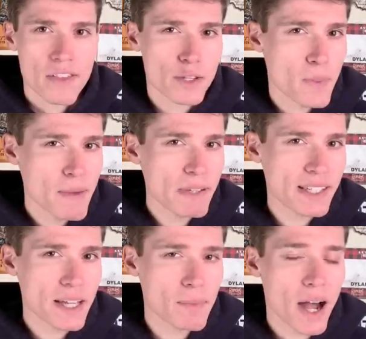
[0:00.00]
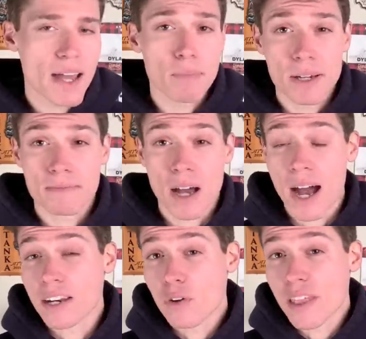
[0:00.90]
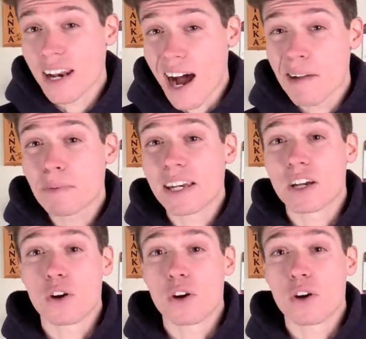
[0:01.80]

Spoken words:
This may be TMI, but I know that I'm getting